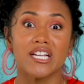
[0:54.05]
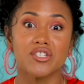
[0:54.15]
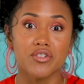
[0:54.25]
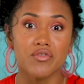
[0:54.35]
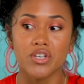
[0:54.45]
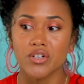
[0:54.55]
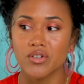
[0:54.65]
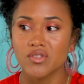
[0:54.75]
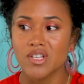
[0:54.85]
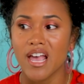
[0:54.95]

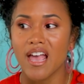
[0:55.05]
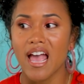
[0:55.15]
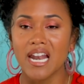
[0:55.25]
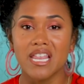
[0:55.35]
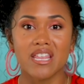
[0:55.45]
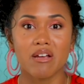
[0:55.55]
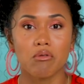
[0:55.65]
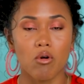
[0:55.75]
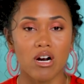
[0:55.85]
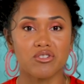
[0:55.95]
interviews, anything that
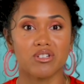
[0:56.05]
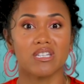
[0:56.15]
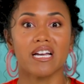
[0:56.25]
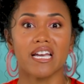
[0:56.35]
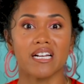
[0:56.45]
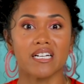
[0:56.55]
requires you to light in